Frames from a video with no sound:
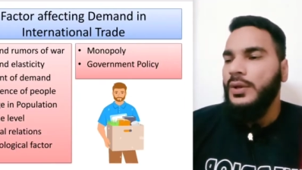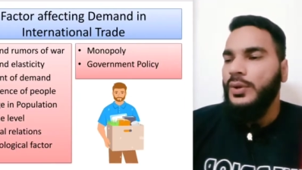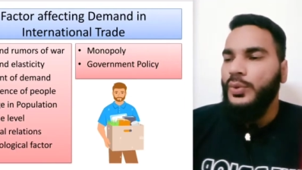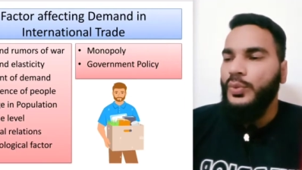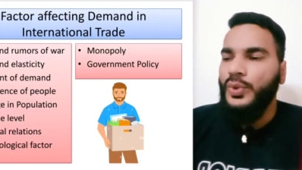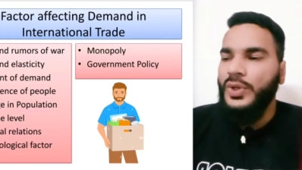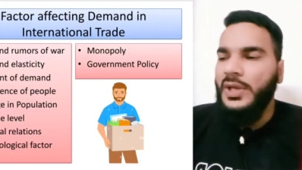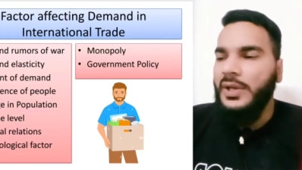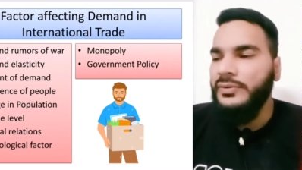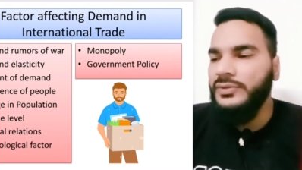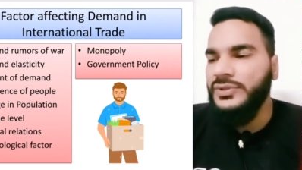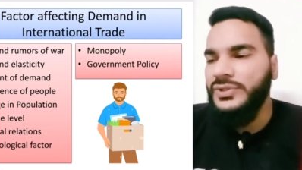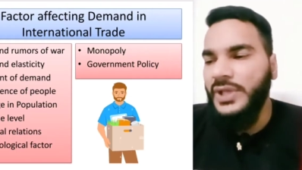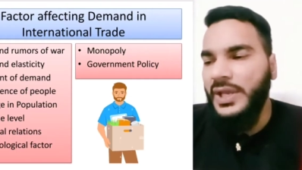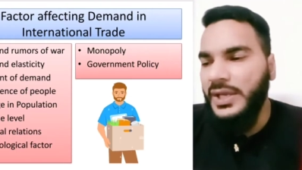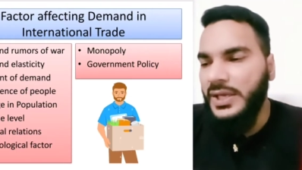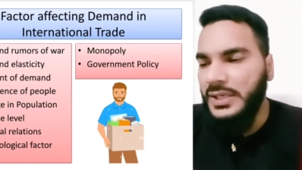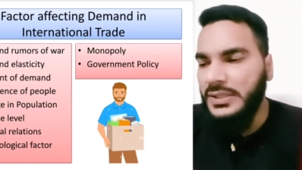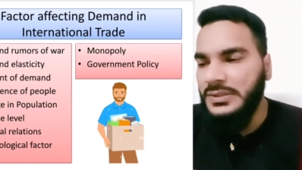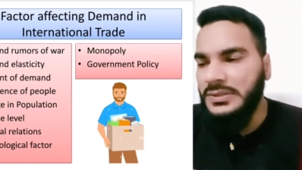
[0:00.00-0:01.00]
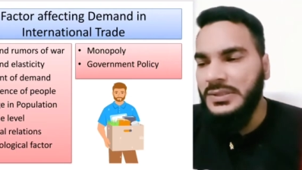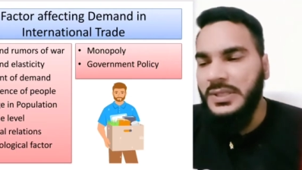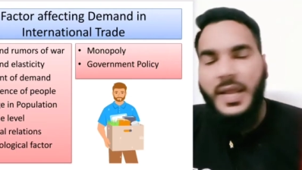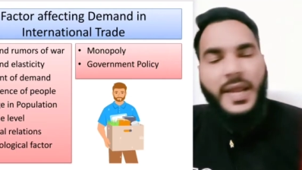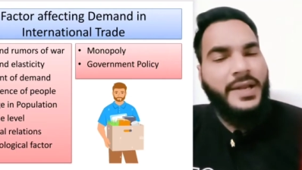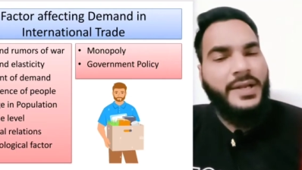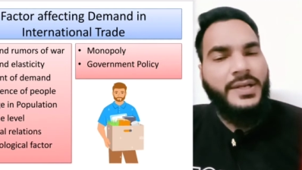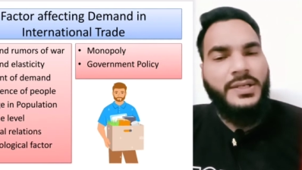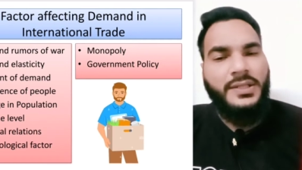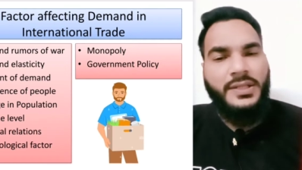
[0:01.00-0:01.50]
We have second
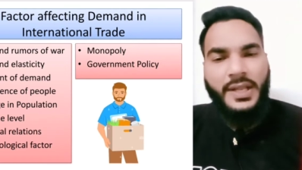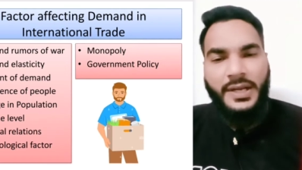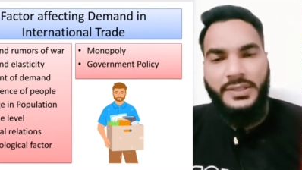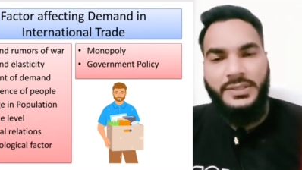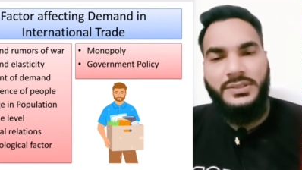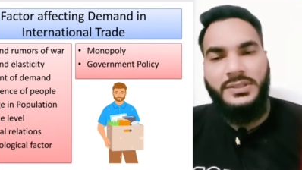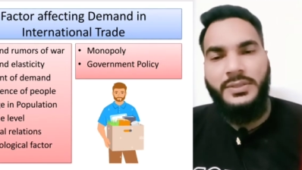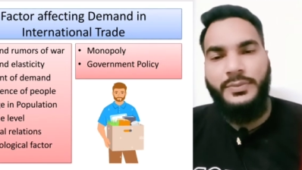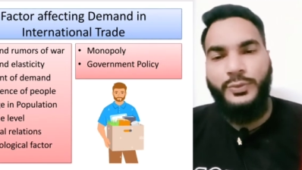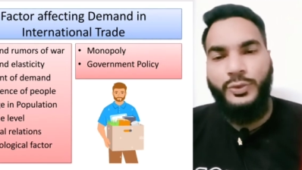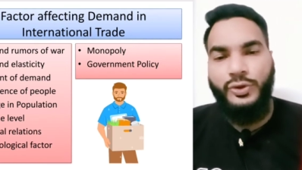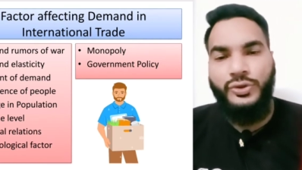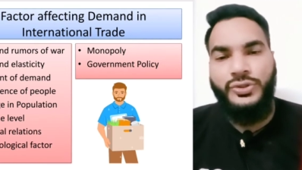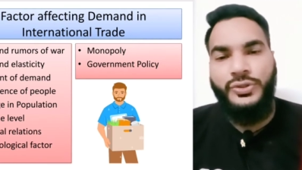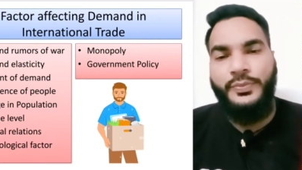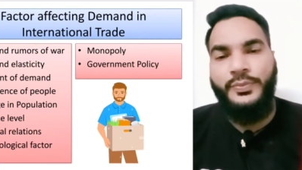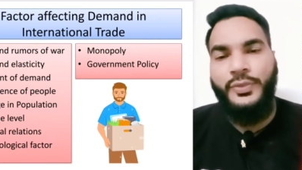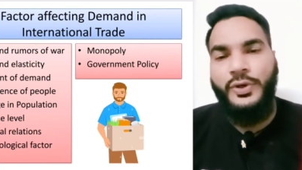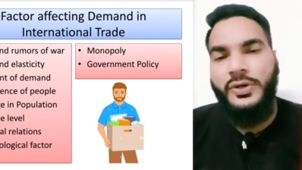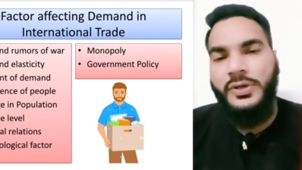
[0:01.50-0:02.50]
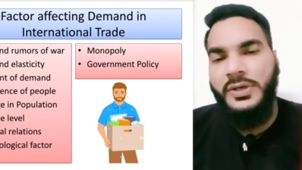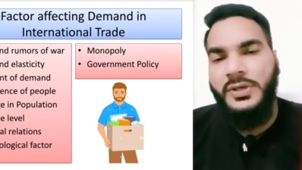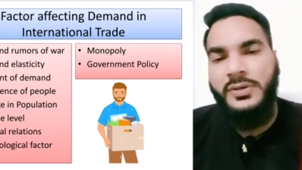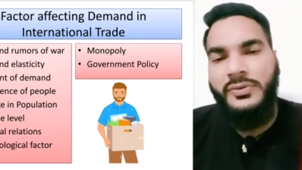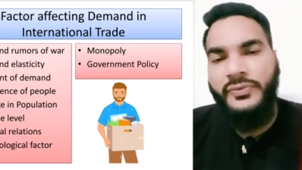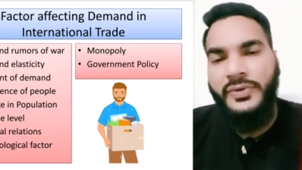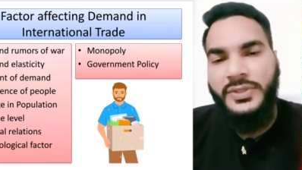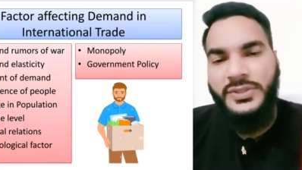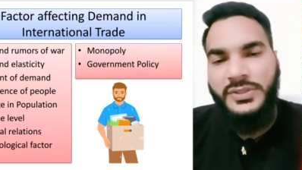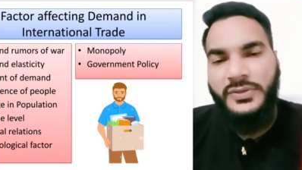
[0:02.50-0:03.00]
slide, that's the most important
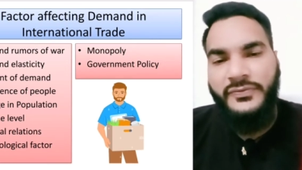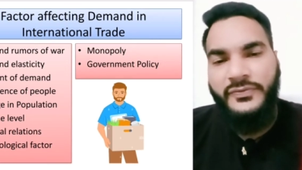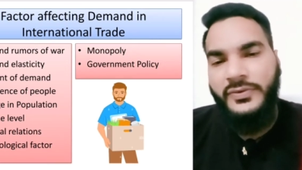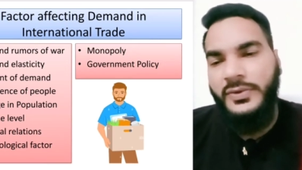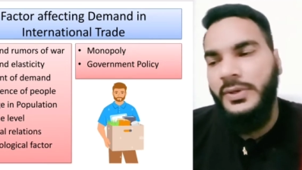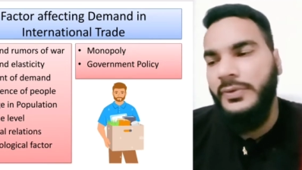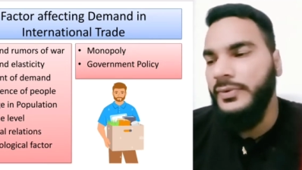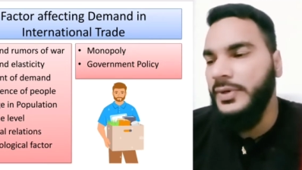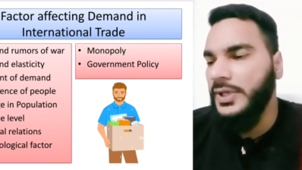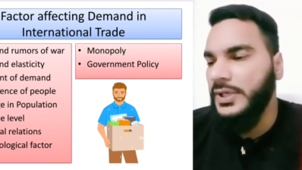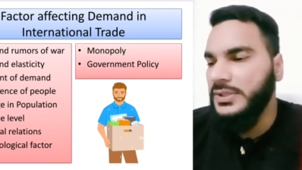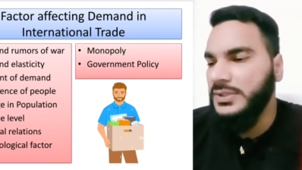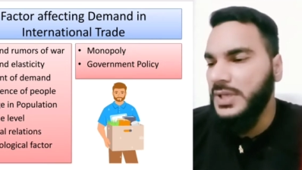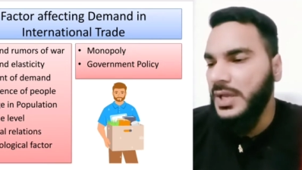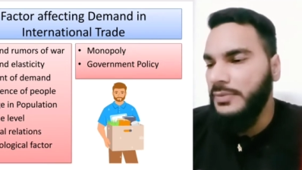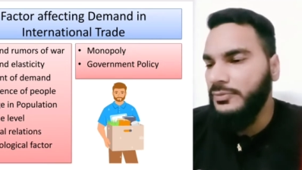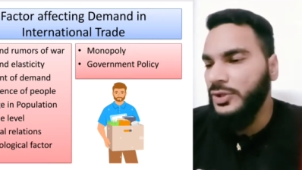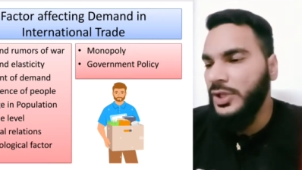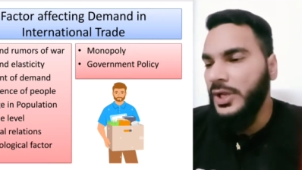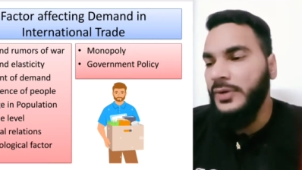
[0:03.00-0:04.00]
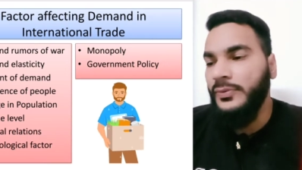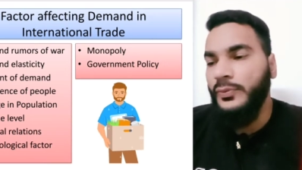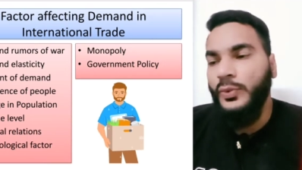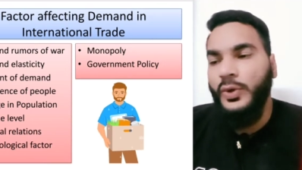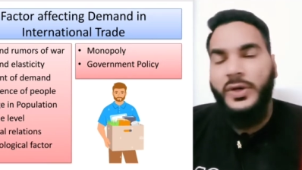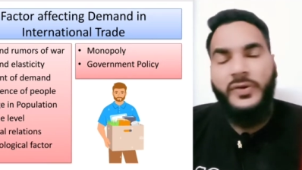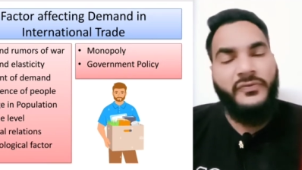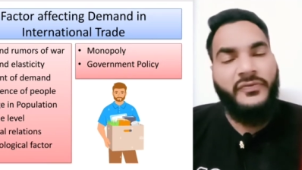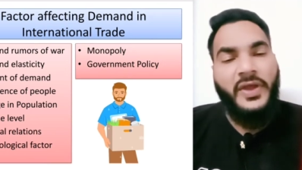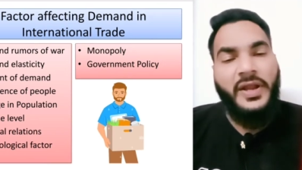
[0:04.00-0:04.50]
question for our exam, that
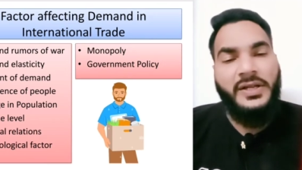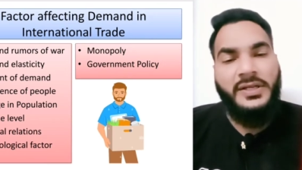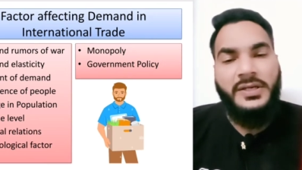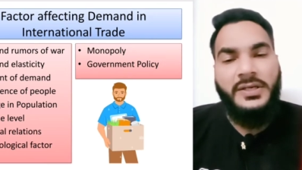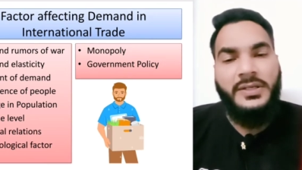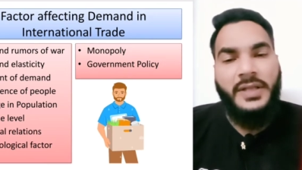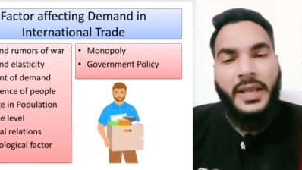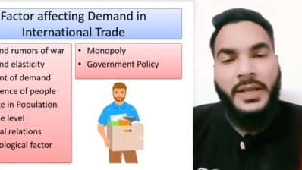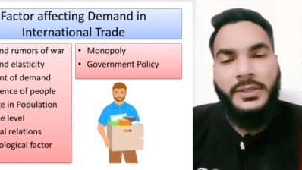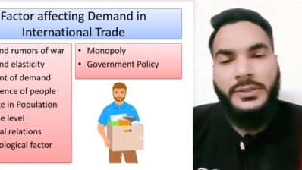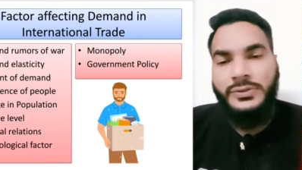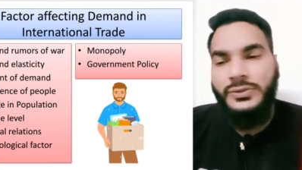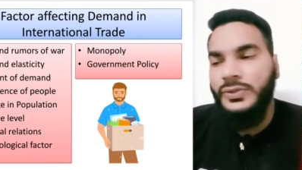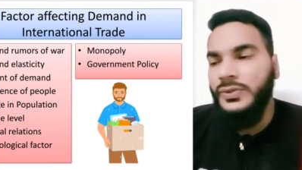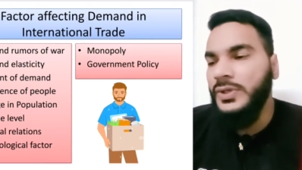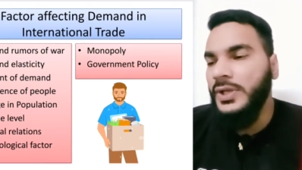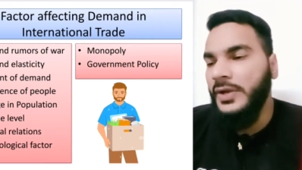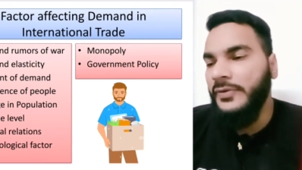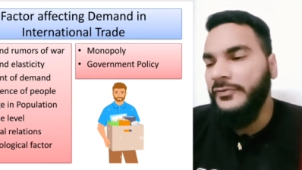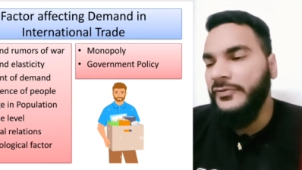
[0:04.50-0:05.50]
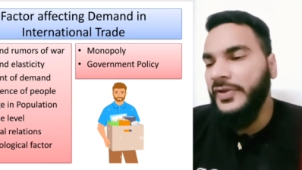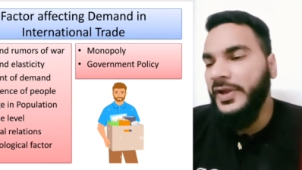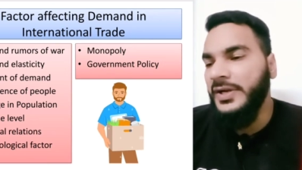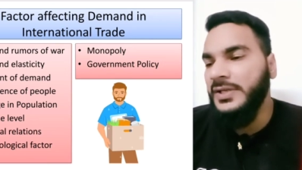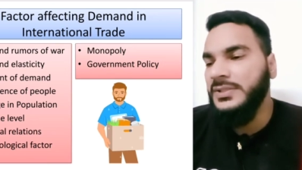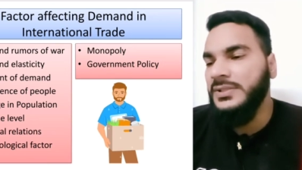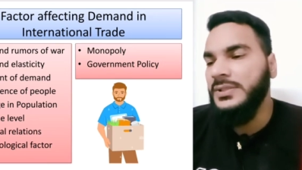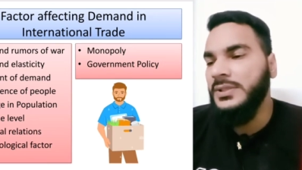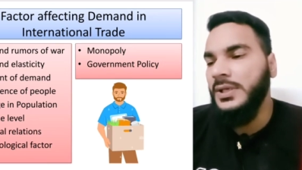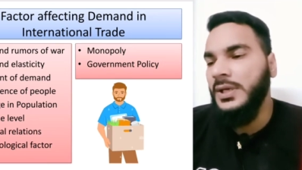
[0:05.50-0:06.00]
what factor actually
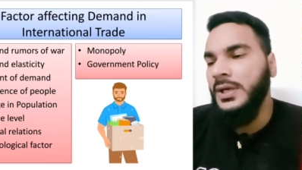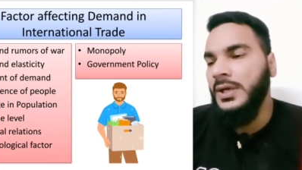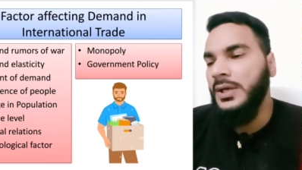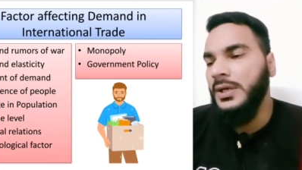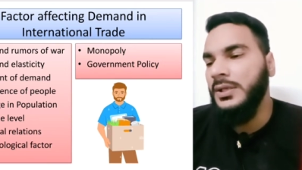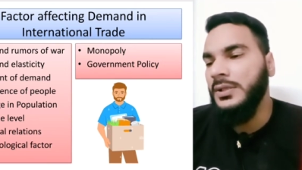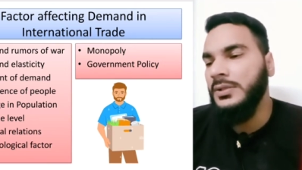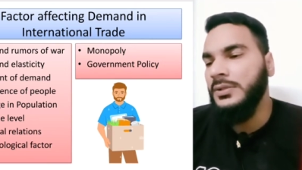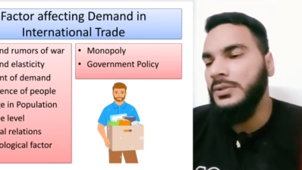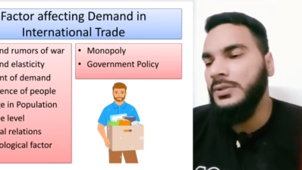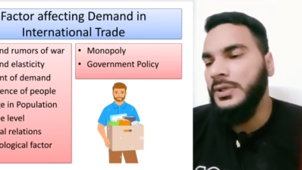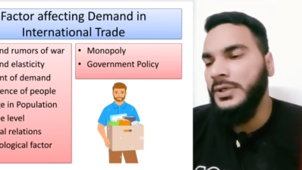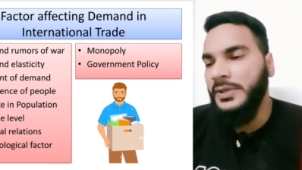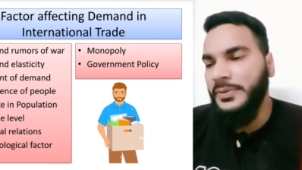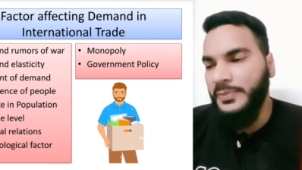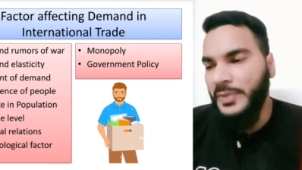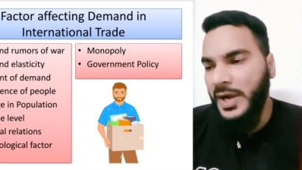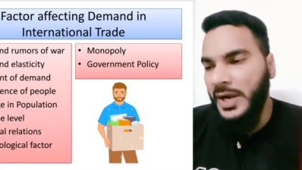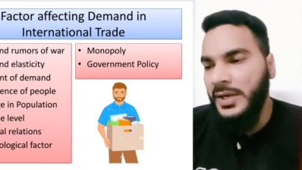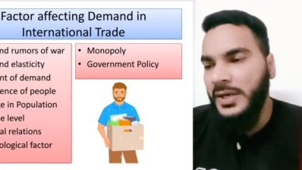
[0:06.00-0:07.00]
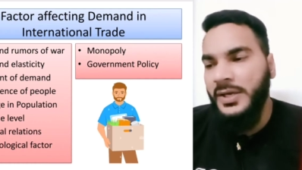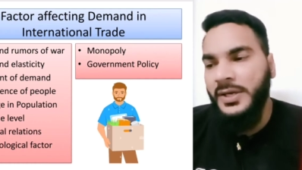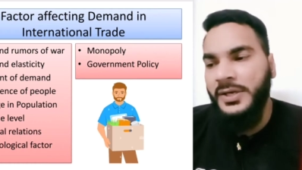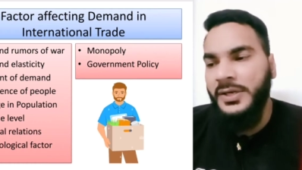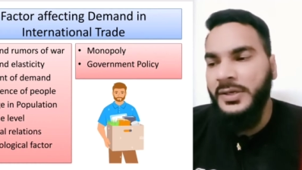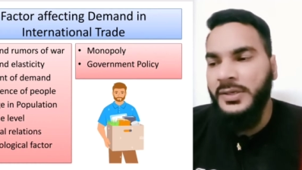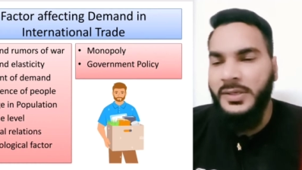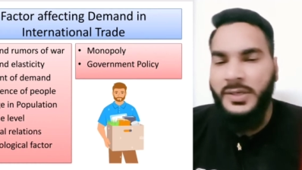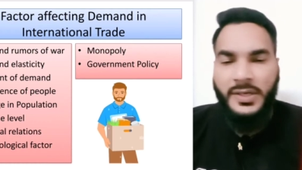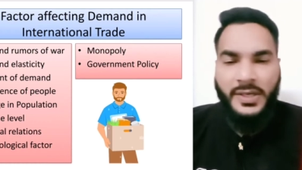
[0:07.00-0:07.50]
affects the demand in
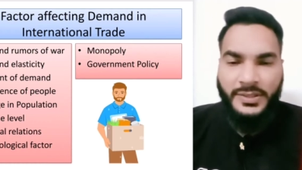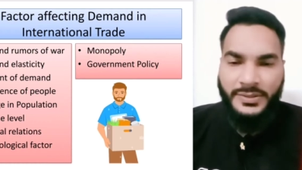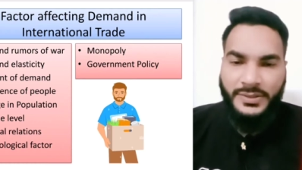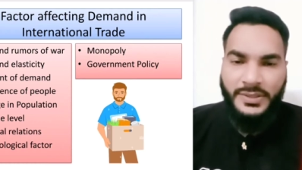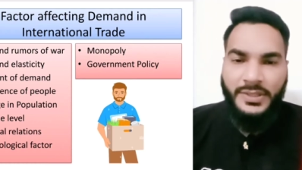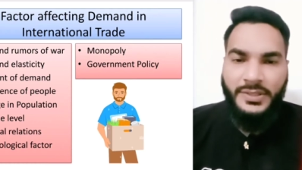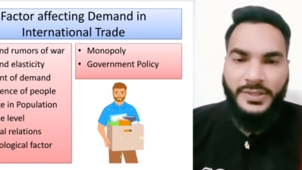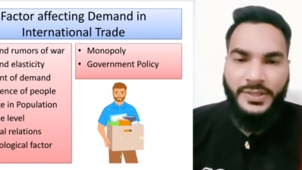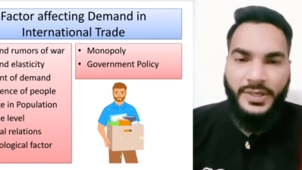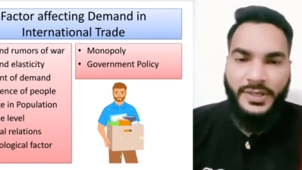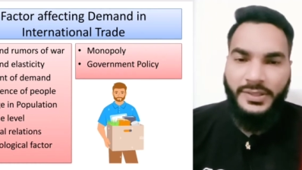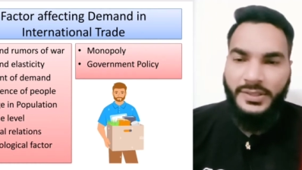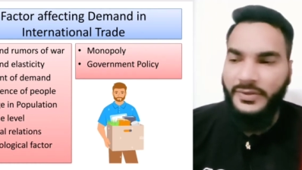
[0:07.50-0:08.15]
international trade.